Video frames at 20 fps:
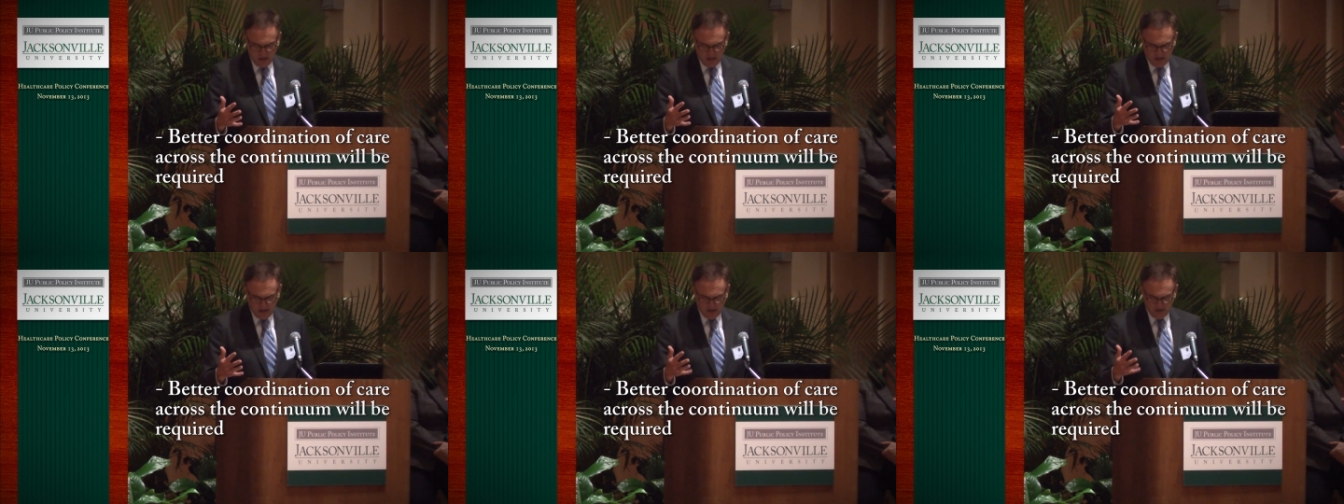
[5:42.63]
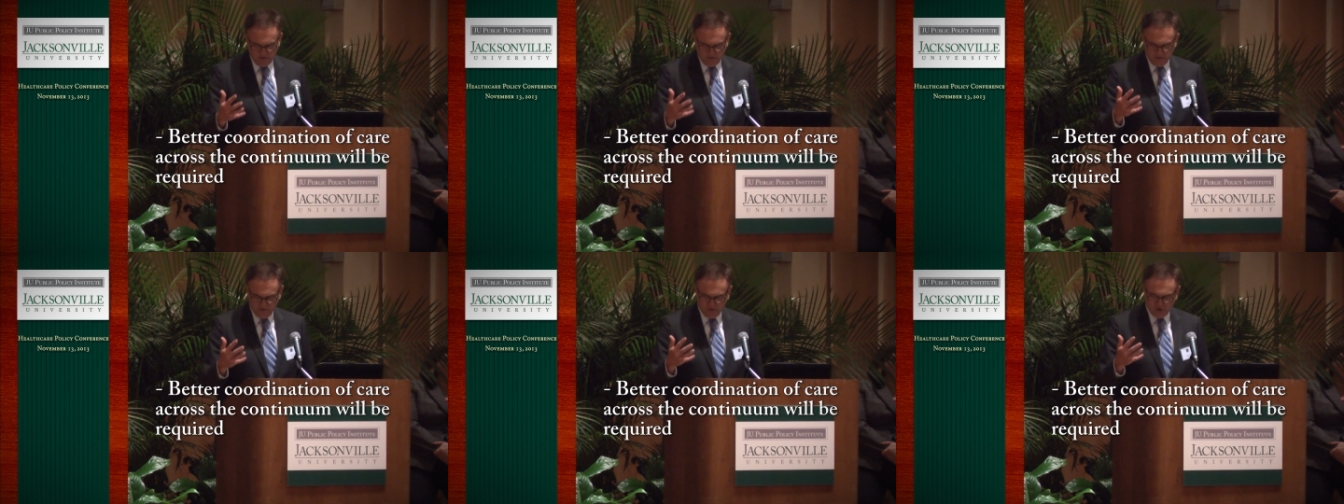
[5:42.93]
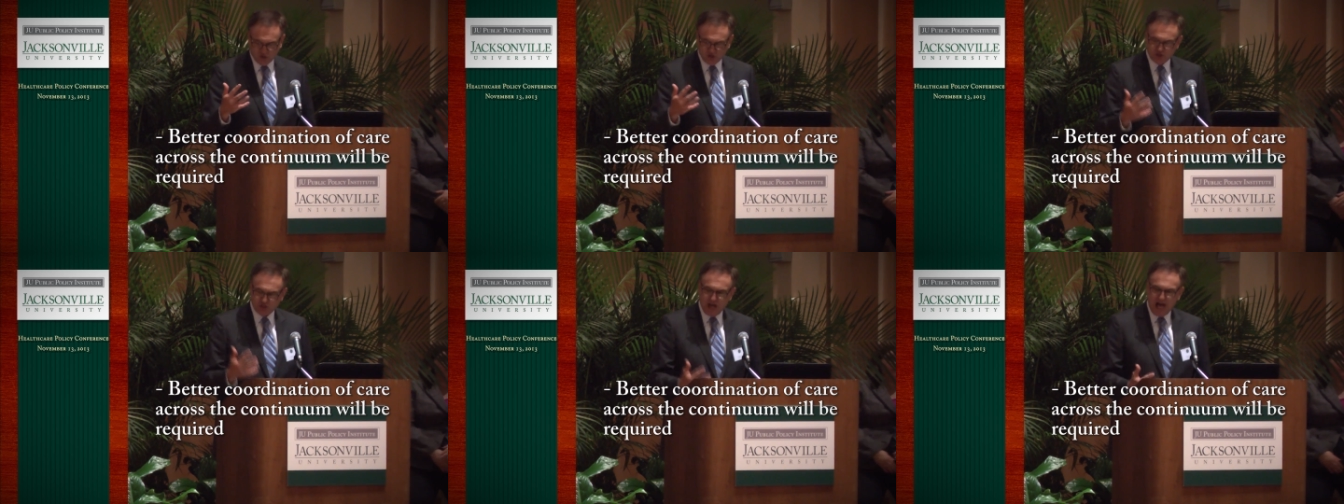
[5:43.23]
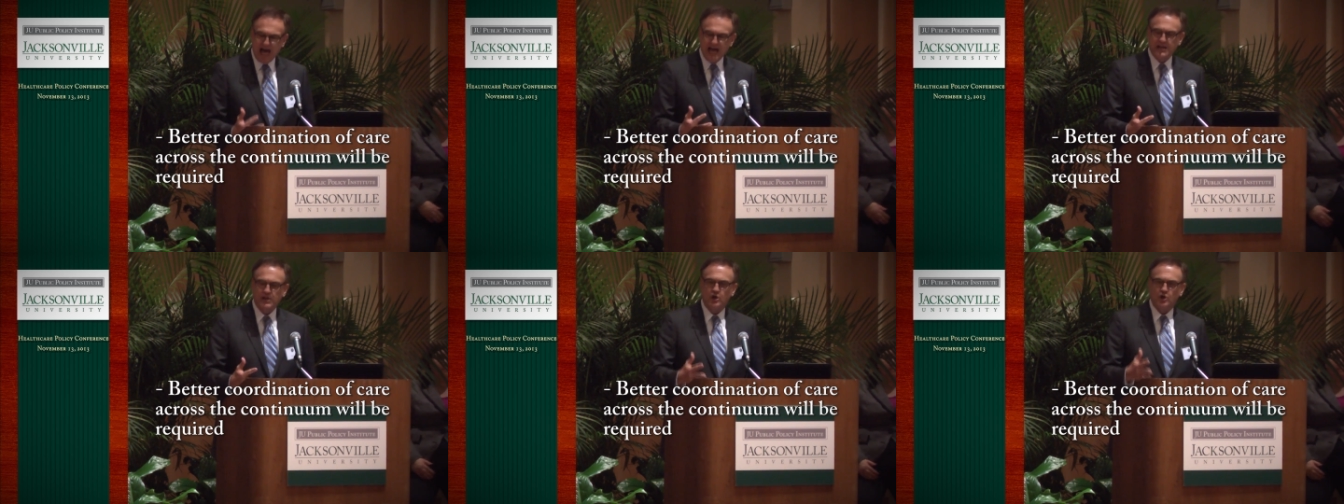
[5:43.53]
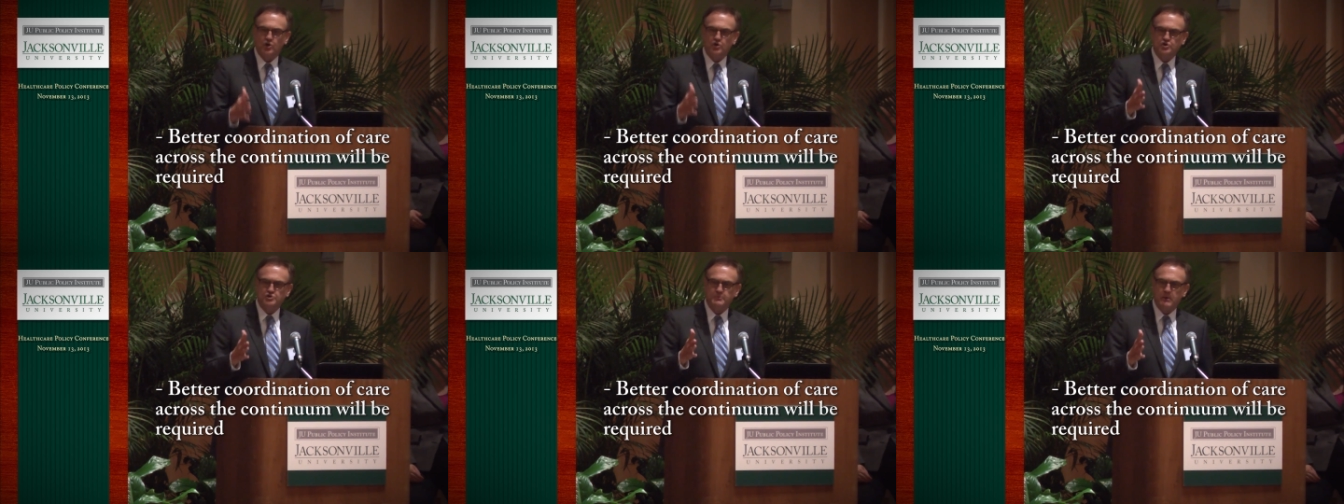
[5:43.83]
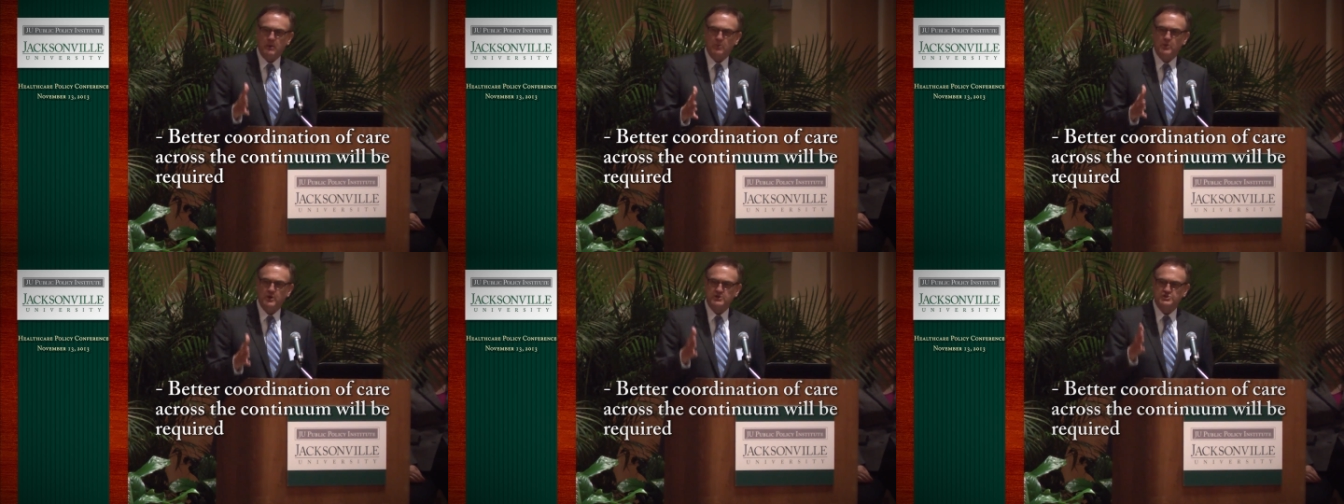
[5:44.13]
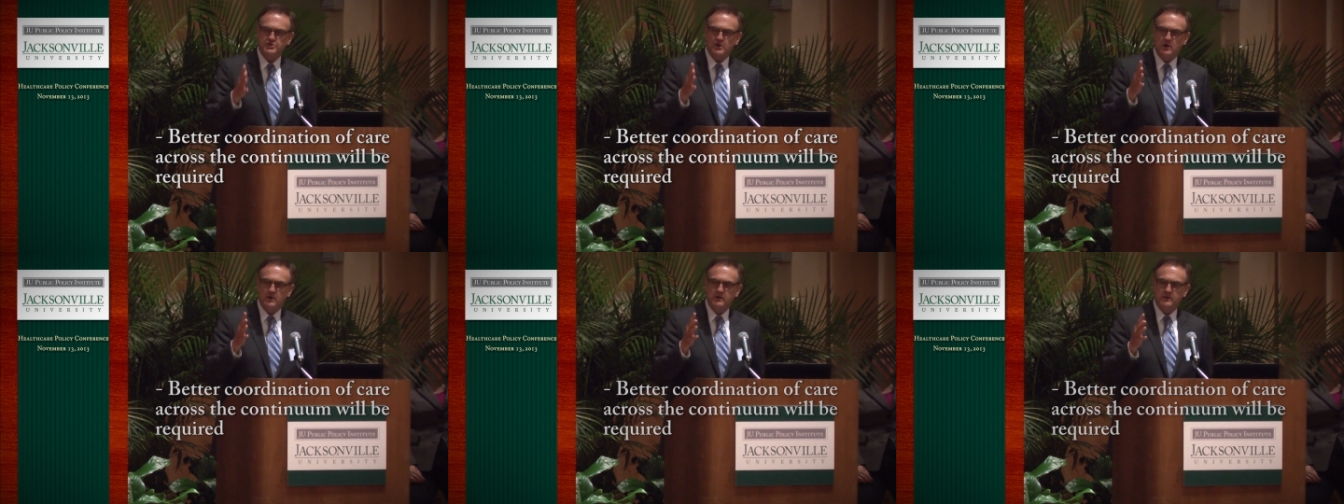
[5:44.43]
The silos by
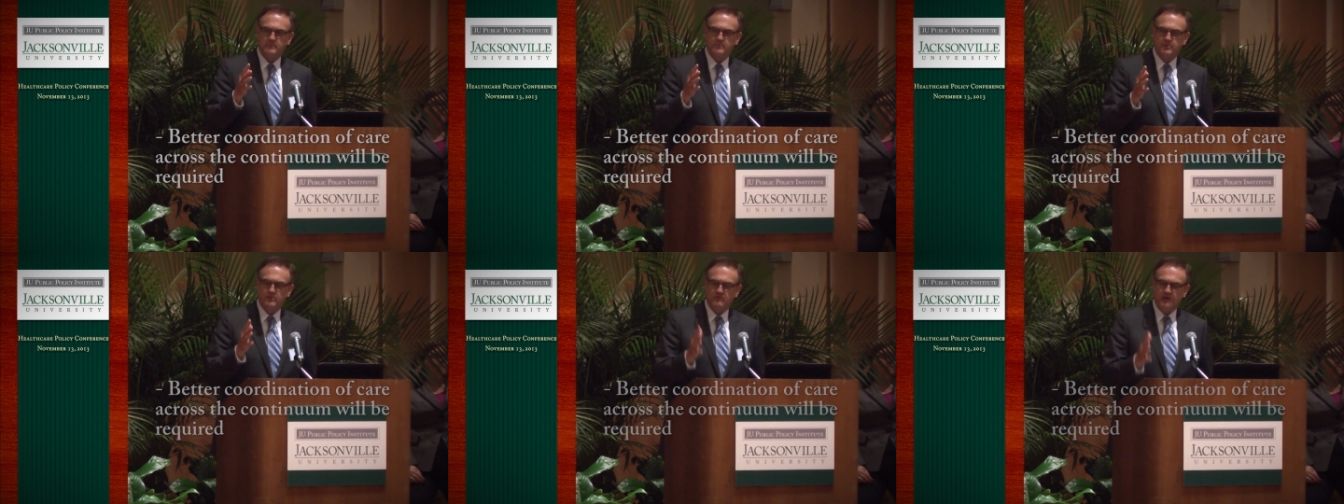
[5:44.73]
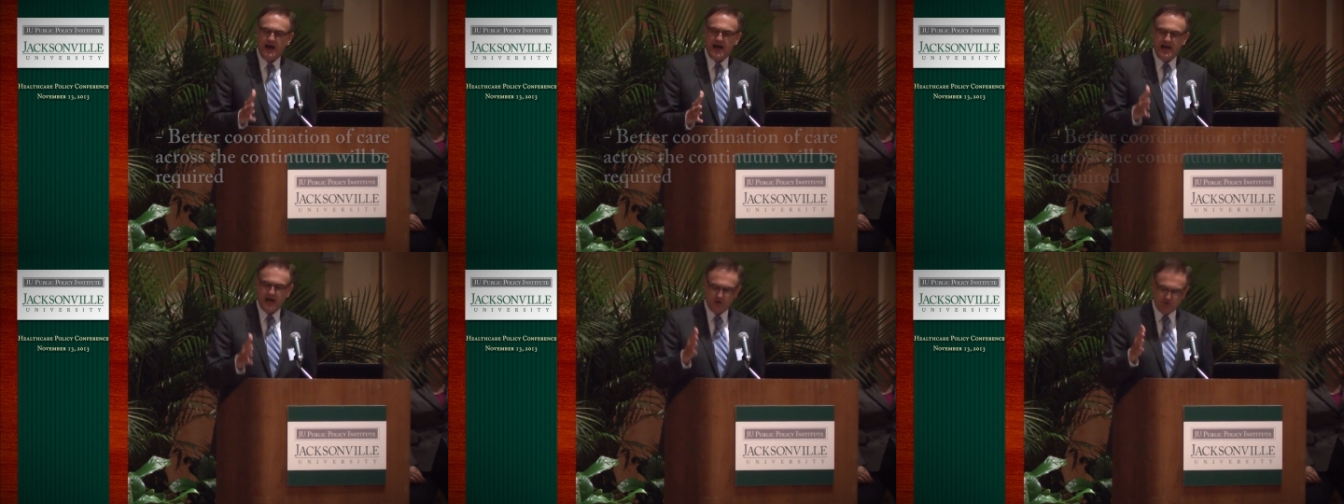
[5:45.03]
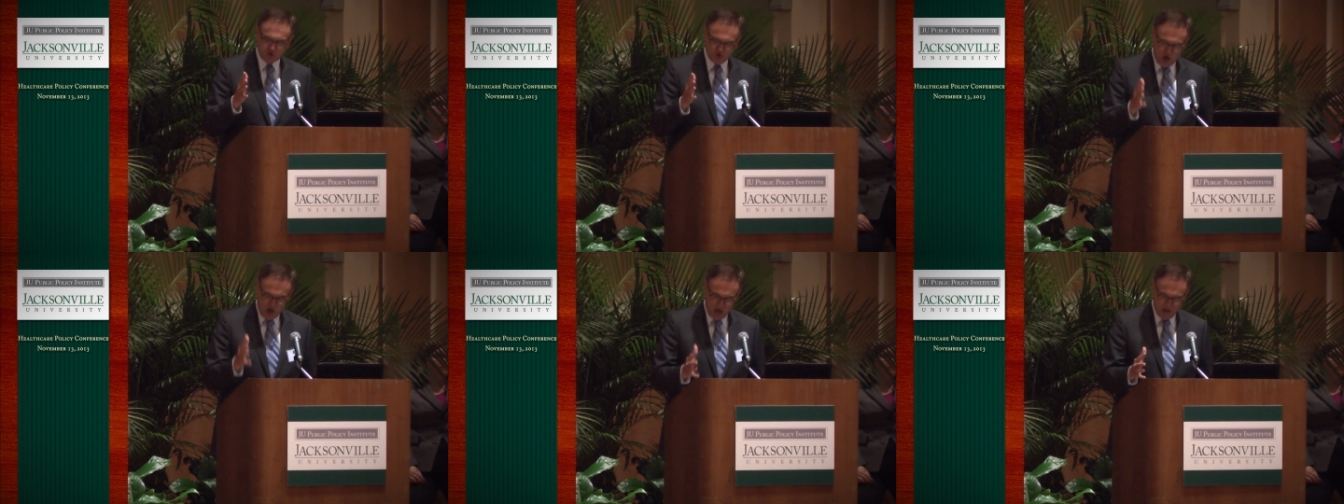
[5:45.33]
which providers